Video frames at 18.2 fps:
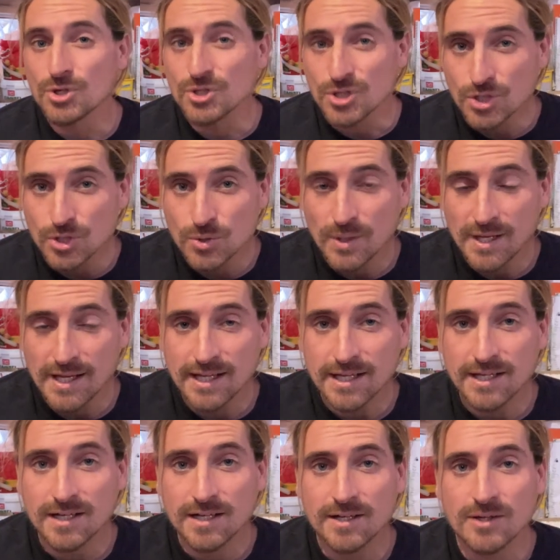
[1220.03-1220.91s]
are new
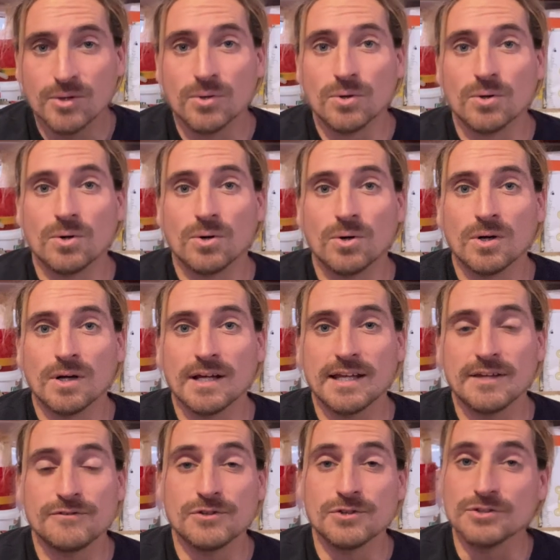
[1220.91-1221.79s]
here, or
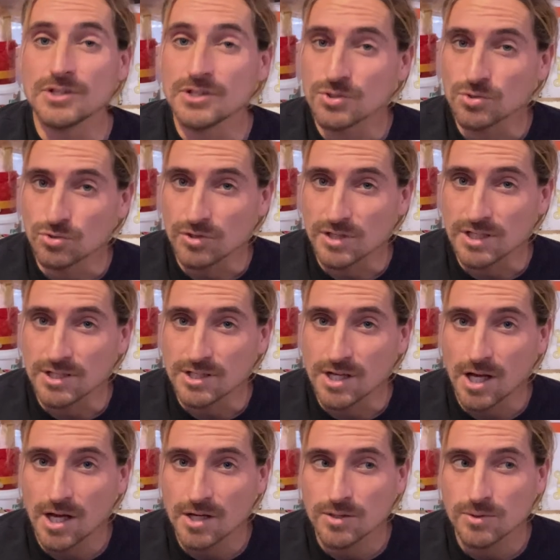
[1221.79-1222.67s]
if you didn't already
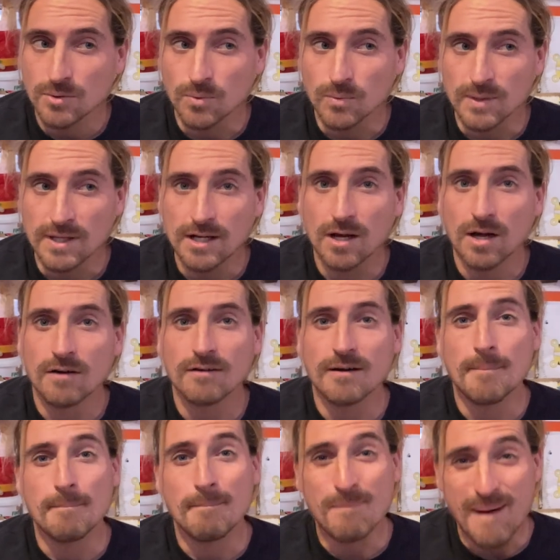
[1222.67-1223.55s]
know, we
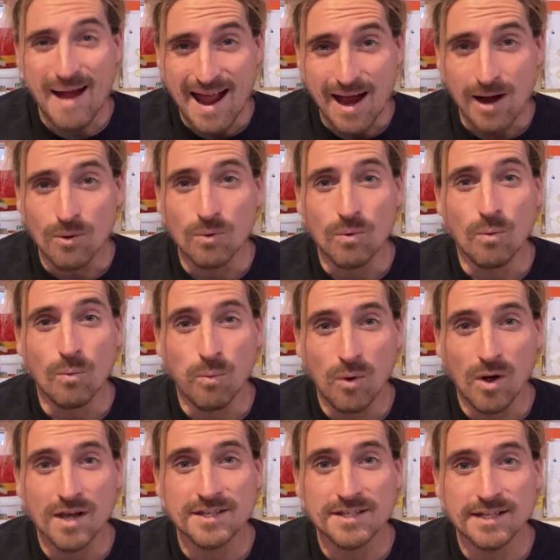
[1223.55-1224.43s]
are about
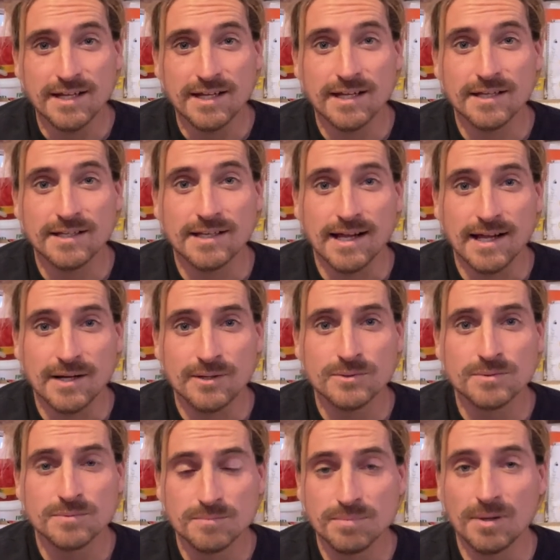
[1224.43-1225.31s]
one year
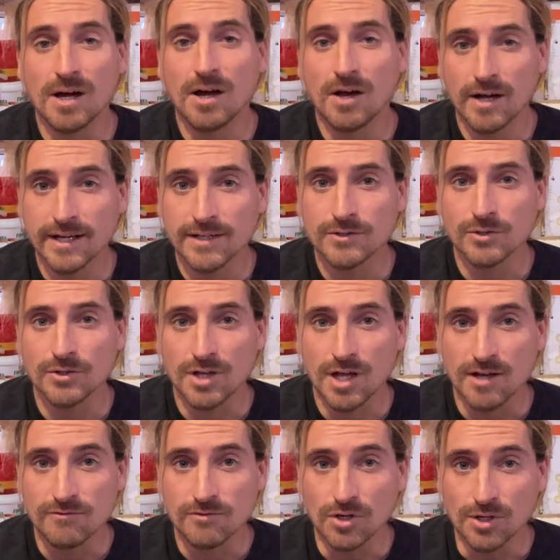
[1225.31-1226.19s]
now behind on
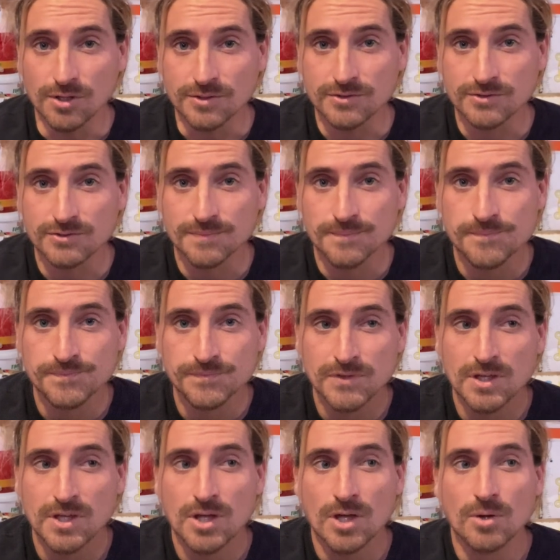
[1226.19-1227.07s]
our vlogs,
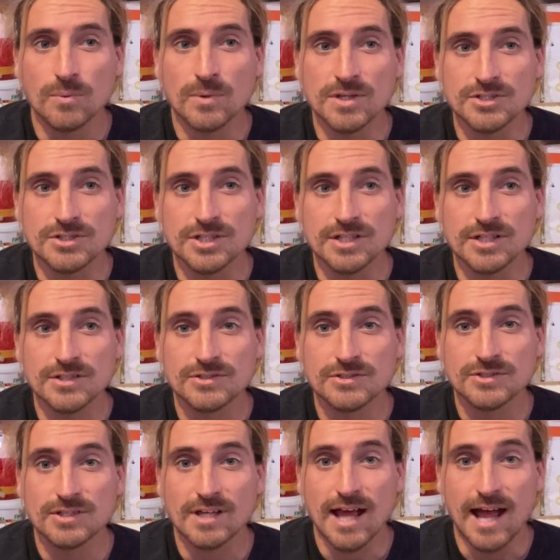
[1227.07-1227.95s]
which
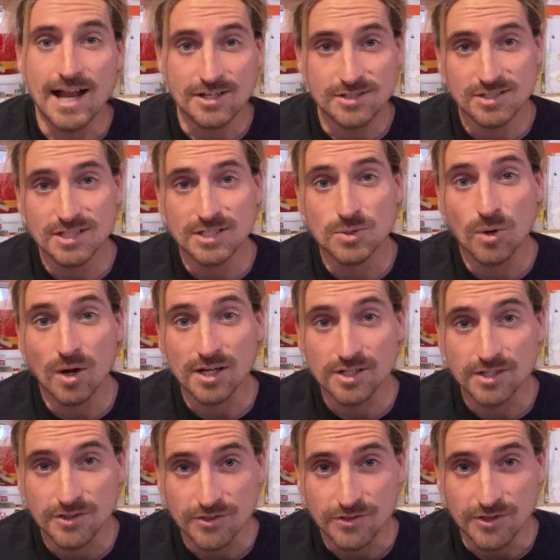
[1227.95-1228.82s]
is actually quite
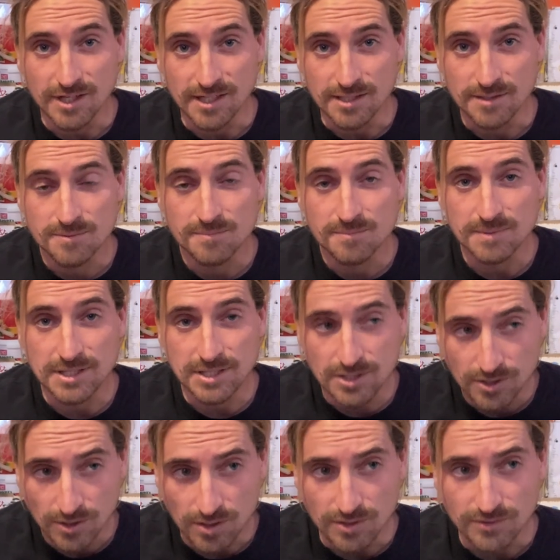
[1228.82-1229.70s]
a good thing
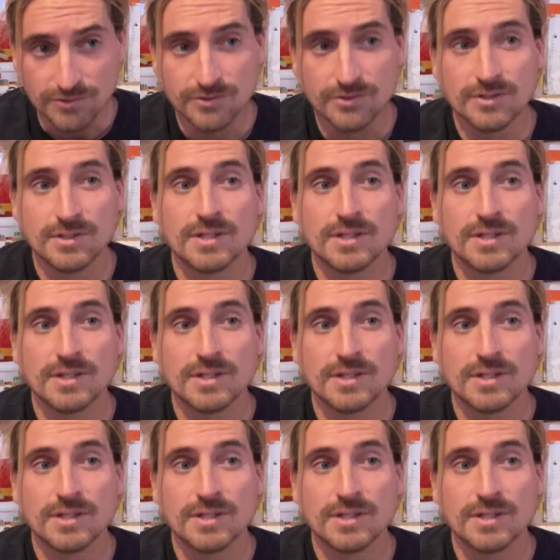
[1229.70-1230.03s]
because